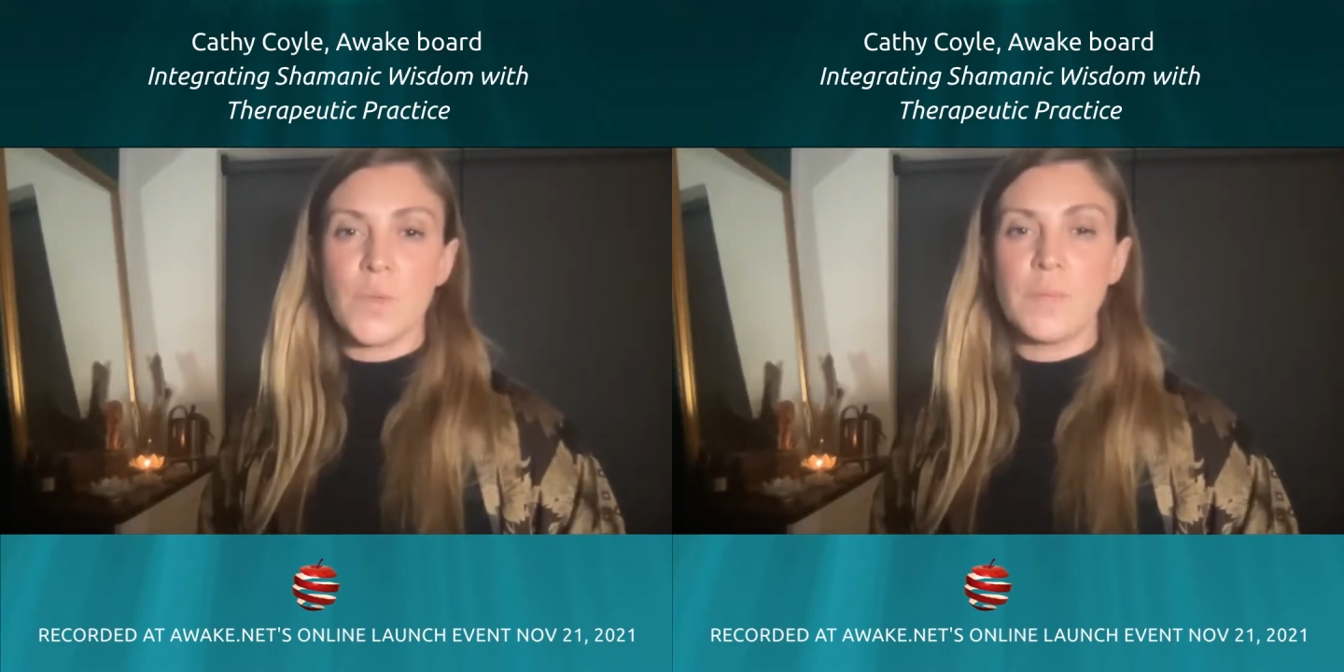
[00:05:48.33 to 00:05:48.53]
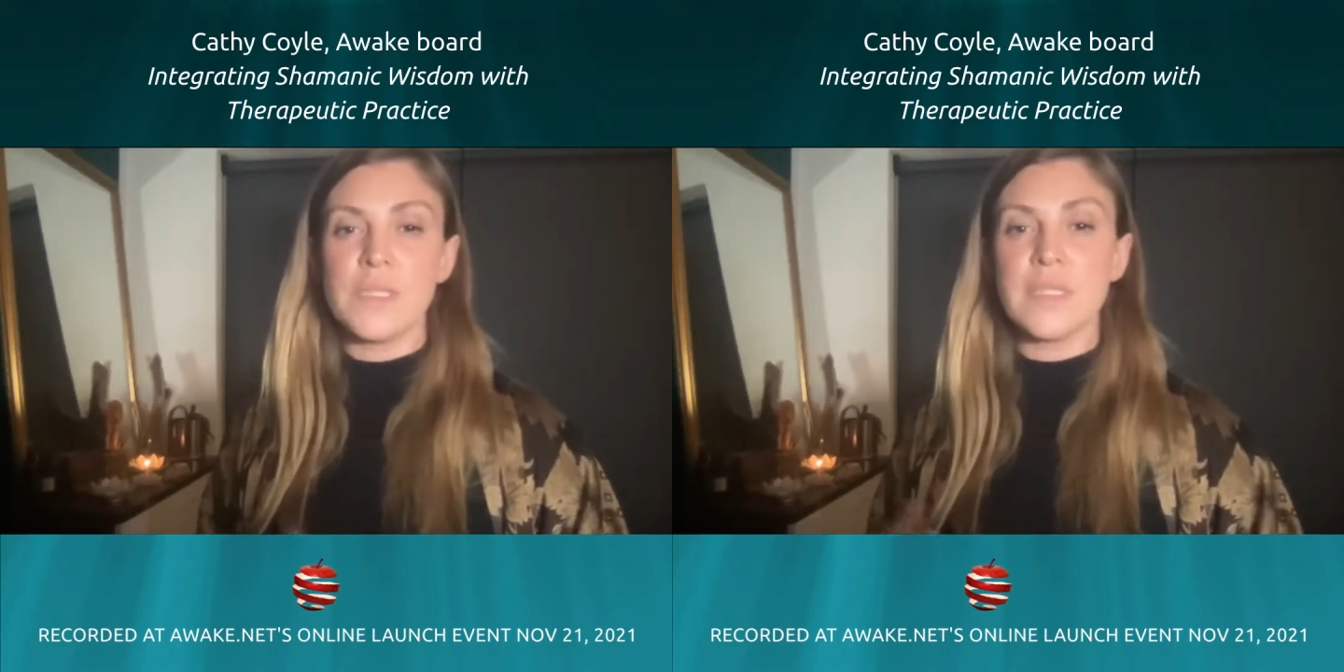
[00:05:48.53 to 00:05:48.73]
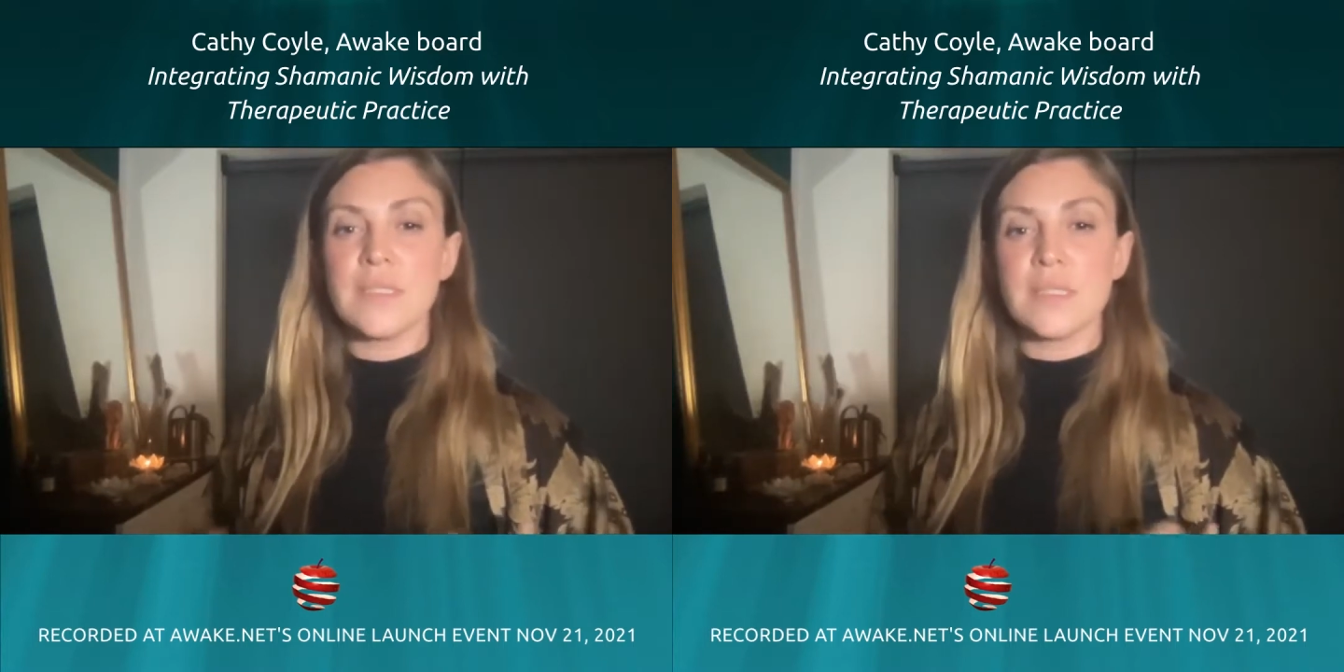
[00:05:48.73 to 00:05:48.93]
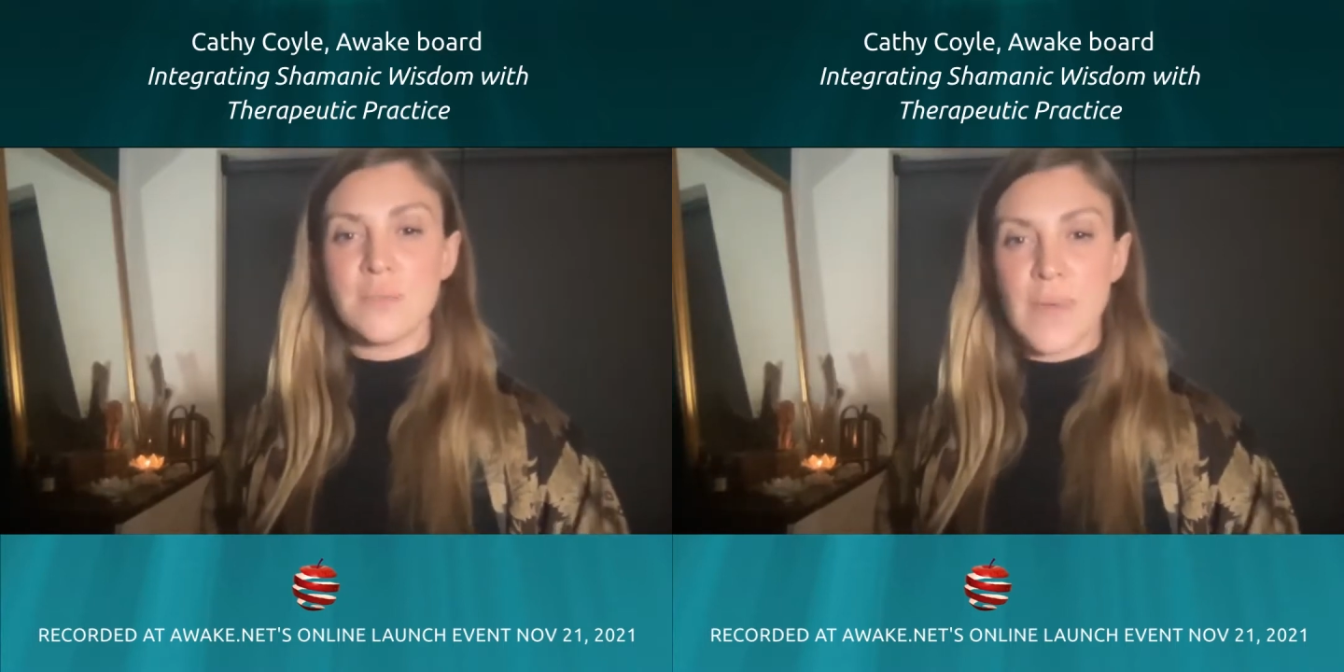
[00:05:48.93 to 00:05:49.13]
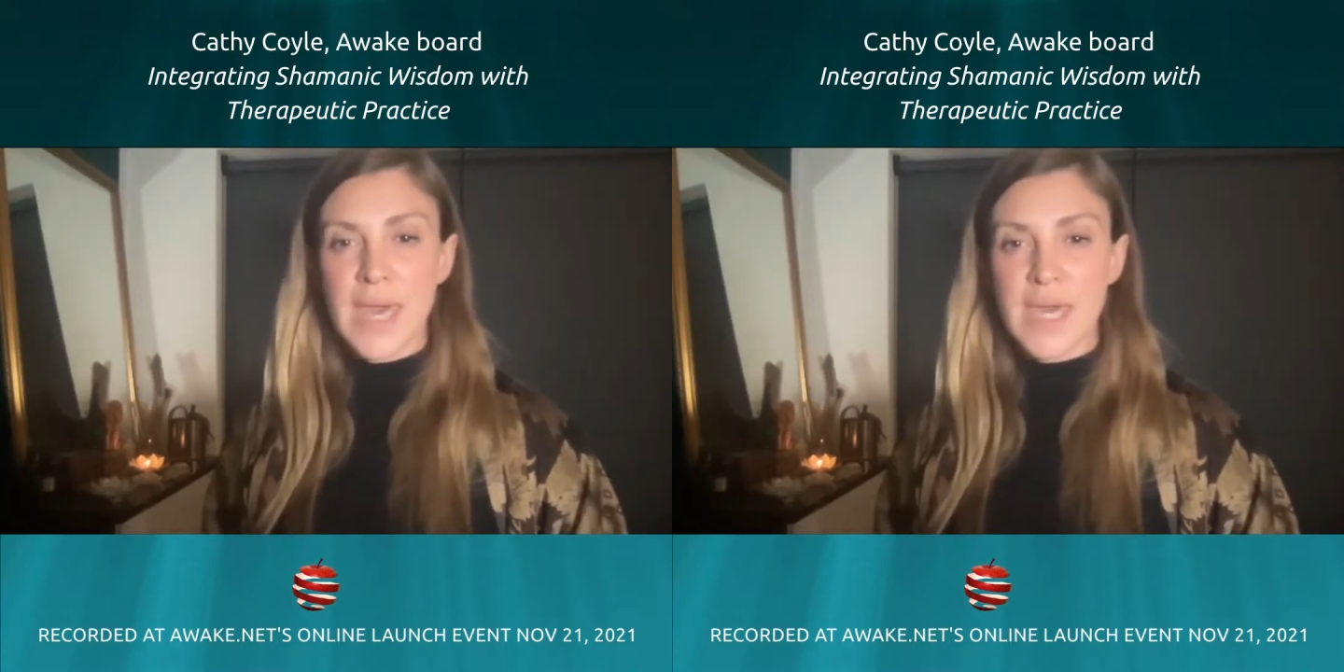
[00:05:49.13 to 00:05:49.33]
we're building
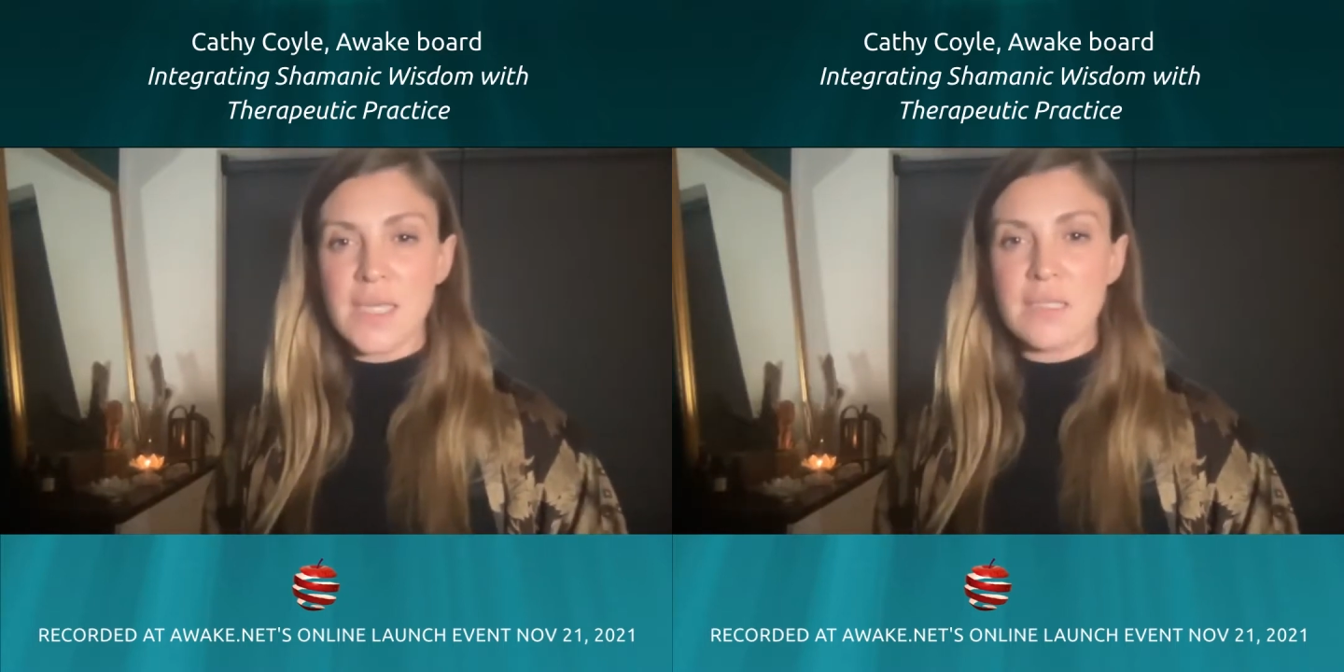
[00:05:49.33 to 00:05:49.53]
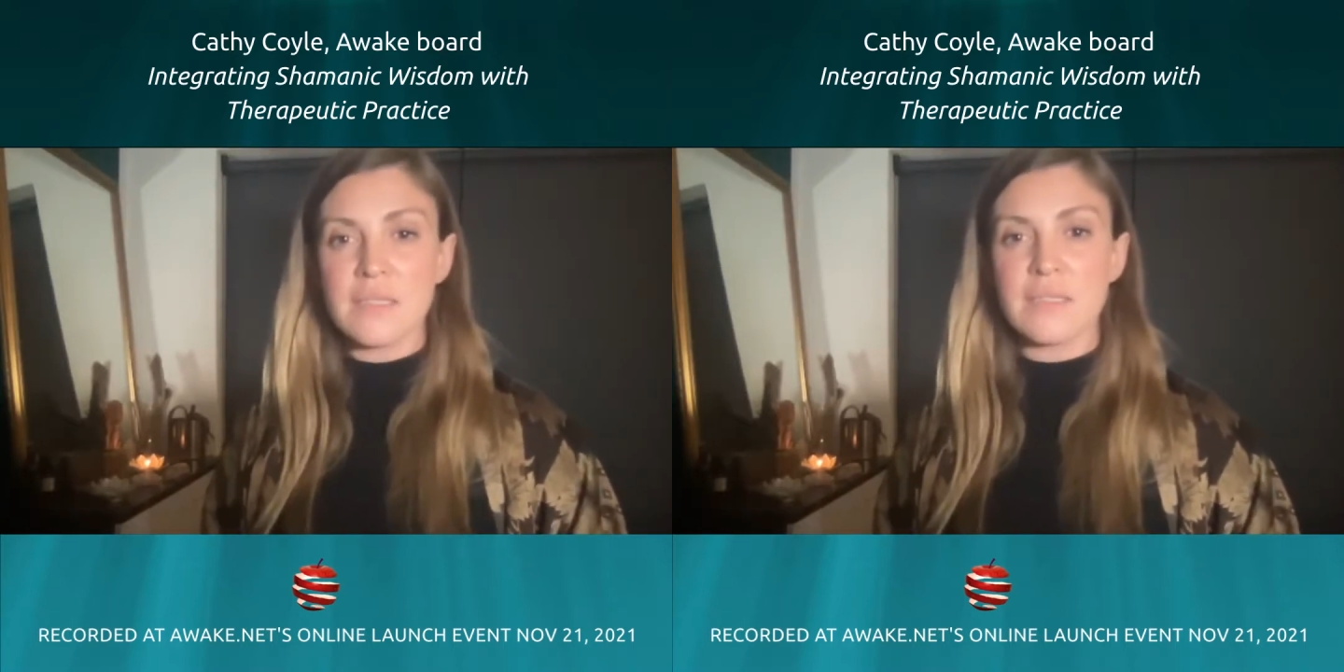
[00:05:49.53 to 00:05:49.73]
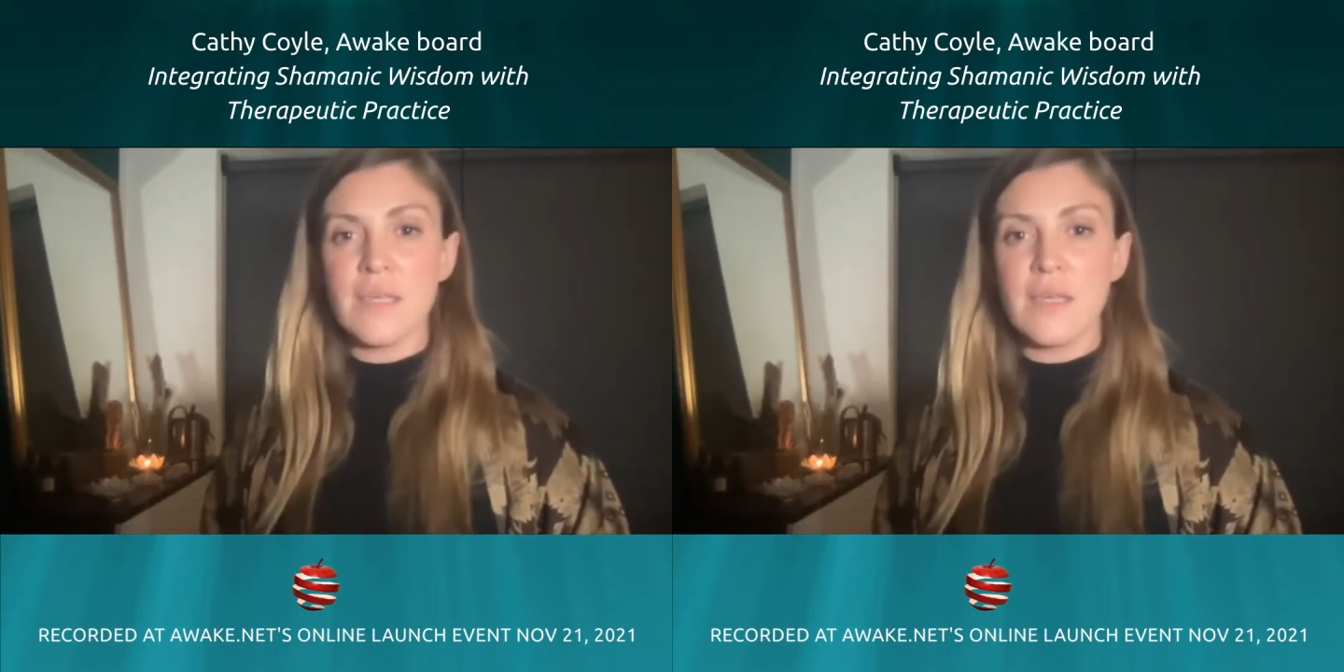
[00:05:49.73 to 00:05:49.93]
space.